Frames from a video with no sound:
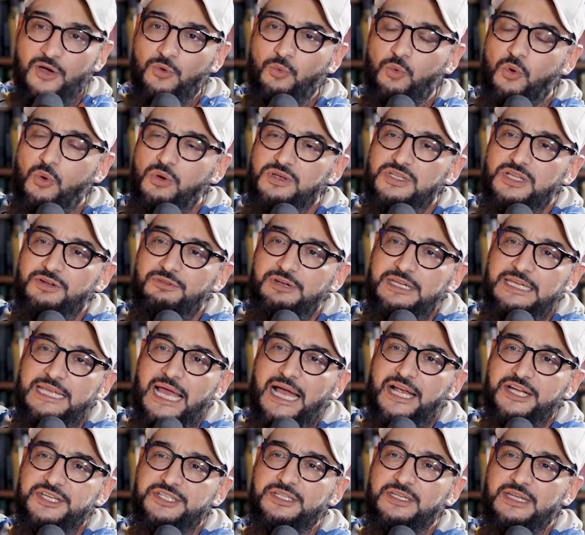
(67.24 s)
What was the
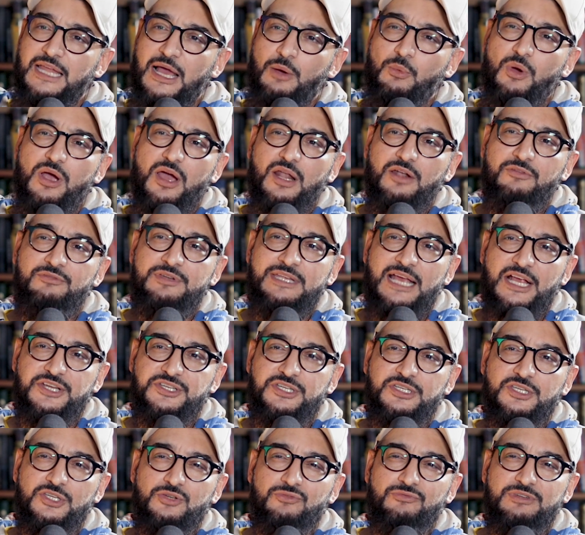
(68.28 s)
reaction? What kind of
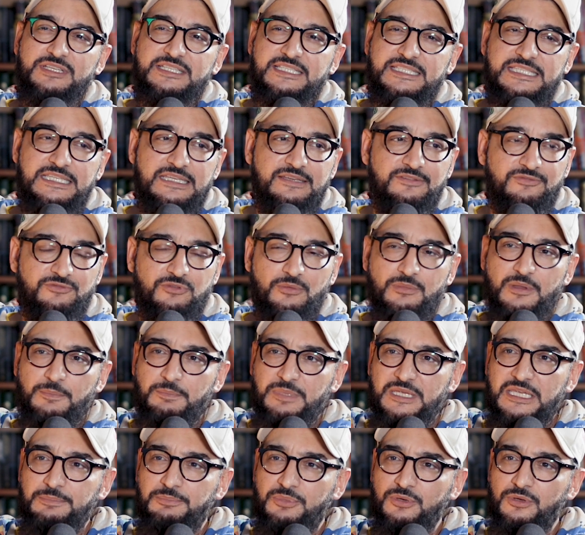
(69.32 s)
reaction did you receive from the
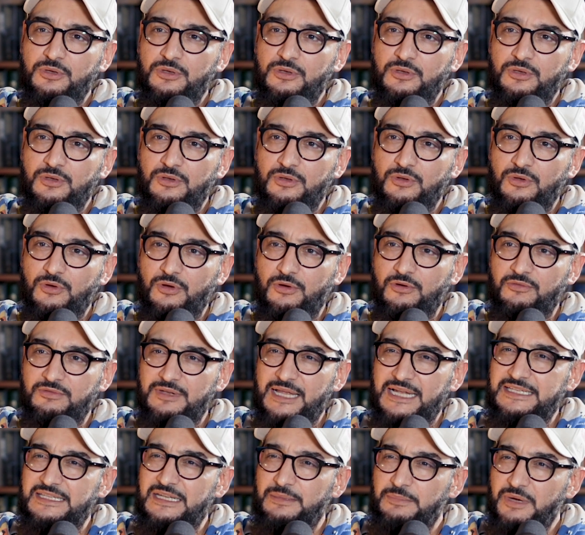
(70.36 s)
people of
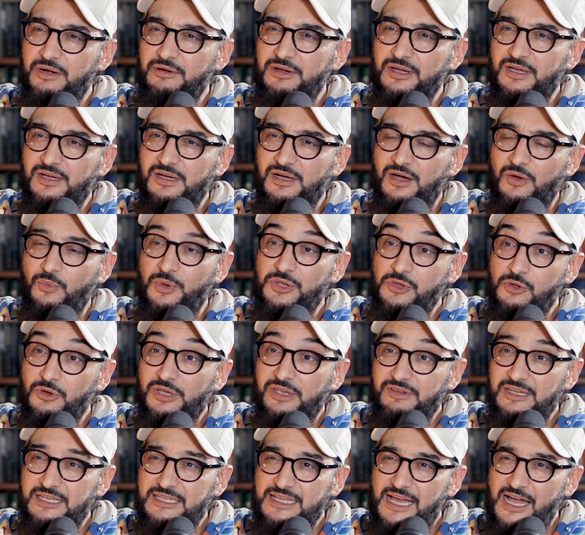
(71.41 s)
Latin America when you're
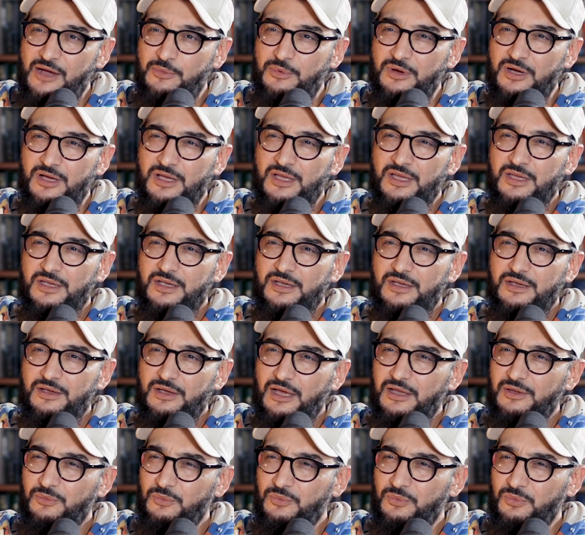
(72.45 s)
giving Dawah?
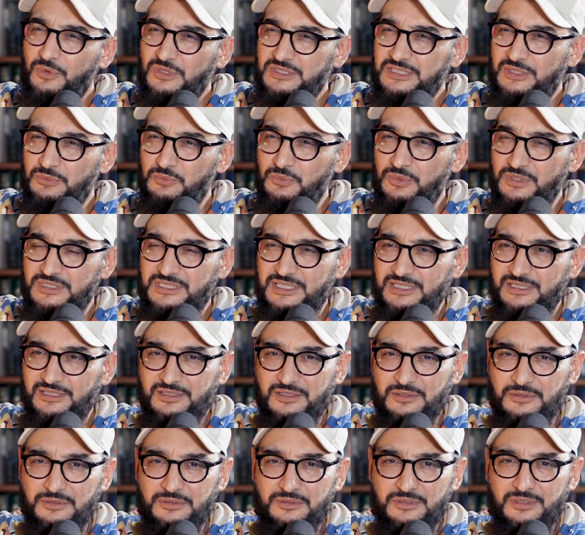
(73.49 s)
Was it were
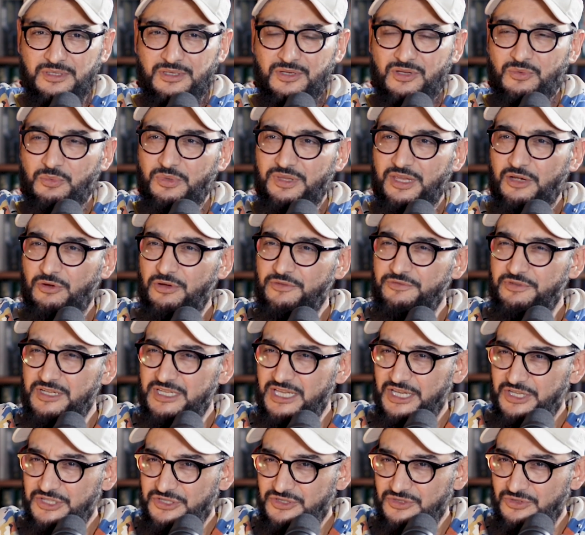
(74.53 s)
they
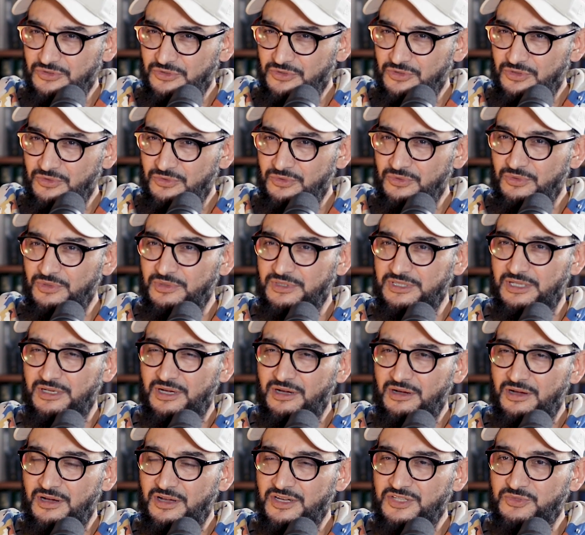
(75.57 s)
confrontational? Was it
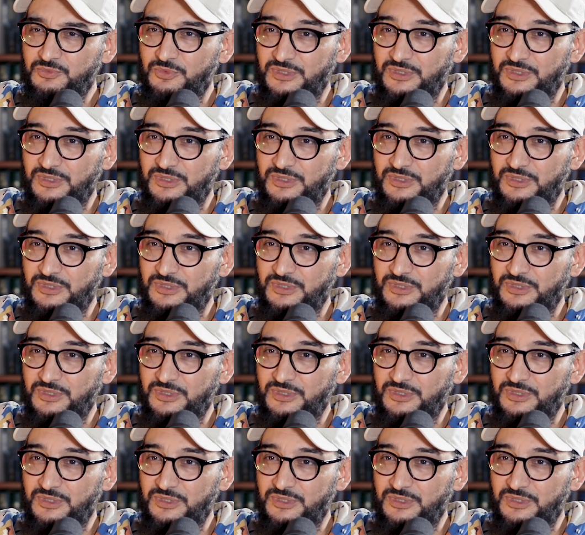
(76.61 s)
harsh?